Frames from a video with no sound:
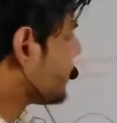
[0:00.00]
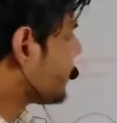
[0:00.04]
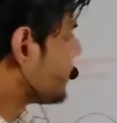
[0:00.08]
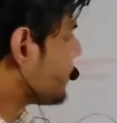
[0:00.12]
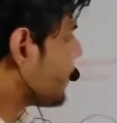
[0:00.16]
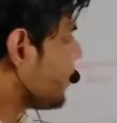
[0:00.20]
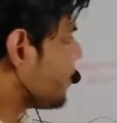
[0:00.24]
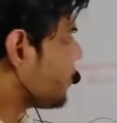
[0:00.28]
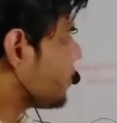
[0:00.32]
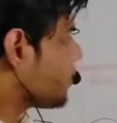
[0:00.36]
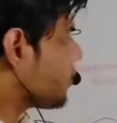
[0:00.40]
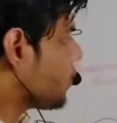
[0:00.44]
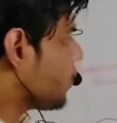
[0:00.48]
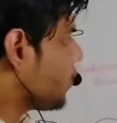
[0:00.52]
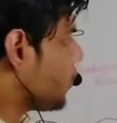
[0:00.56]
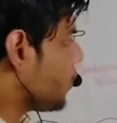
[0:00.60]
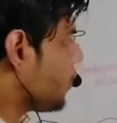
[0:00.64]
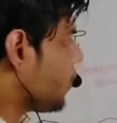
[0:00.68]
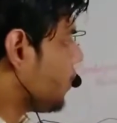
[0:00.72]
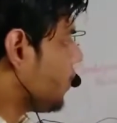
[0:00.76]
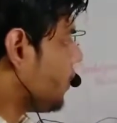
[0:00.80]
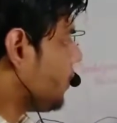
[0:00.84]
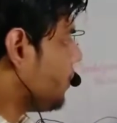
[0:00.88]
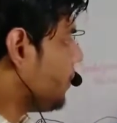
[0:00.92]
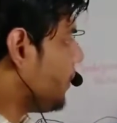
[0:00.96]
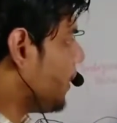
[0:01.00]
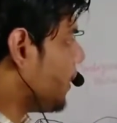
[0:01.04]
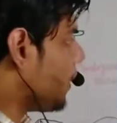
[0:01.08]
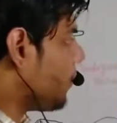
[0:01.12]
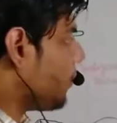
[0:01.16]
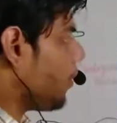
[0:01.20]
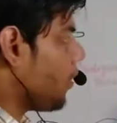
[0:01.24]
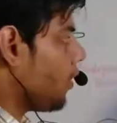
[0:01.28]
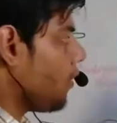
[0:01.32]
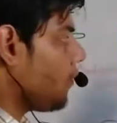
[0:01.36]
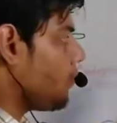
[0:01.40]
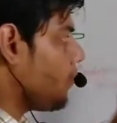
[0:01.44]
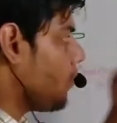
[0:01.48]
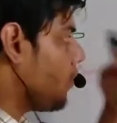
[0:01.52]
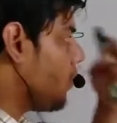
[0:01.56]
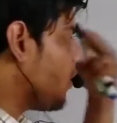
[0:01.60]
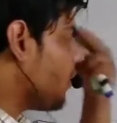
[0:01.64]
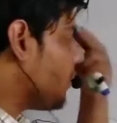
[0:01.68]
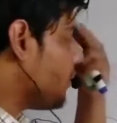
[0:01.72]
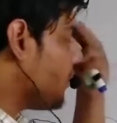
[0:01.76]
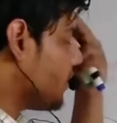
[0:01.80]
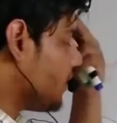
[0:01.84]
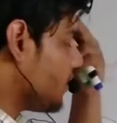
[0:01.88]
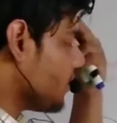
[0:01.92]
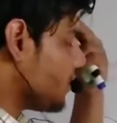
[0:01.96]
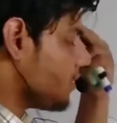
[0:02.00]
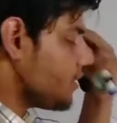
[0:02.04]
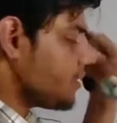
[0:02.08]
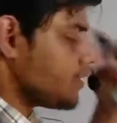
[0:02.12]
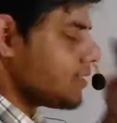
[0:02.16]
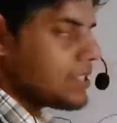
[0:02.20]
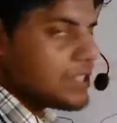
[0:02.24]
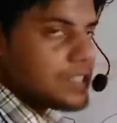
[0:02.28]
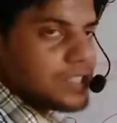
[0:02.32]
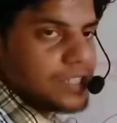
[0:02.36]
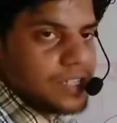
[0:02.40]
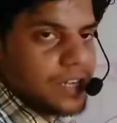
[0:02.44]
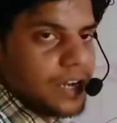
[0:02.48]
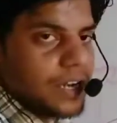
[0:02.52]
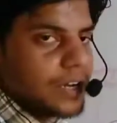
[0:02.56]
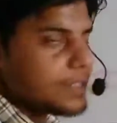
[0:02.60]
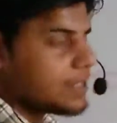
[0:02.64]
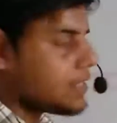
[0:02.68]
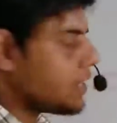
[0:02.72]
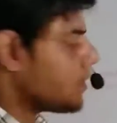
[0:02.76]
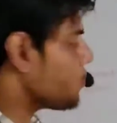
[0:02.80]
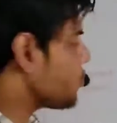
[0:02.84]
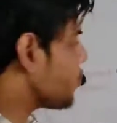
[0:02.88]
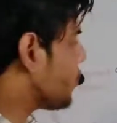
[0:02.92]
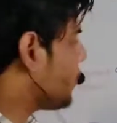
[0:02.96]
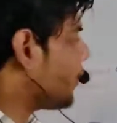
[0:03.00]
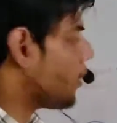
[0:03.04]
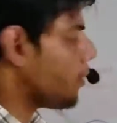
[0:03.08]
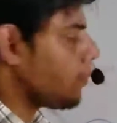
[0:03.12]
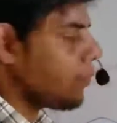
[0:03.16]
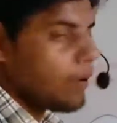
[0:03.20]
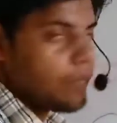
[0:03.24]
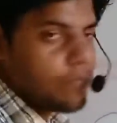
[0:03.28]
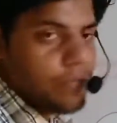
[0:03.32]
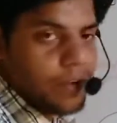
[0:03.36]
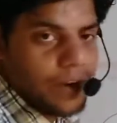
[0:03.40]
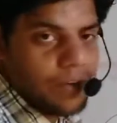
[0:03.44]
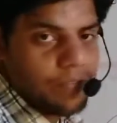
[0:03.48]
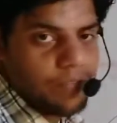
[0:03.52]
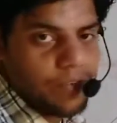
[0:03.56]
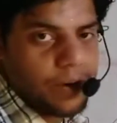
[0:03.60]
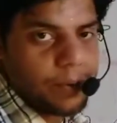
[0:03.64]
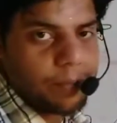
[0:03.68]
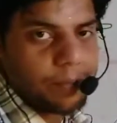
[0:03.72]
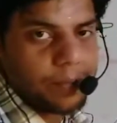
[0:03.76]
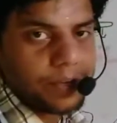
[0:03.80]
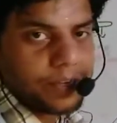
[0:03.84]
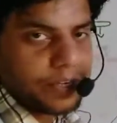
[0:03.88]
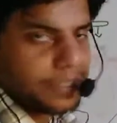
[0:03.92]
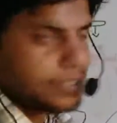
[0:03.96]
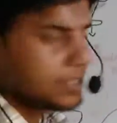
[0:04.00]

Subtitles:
is also made up of TCR is also made up of alpha and beta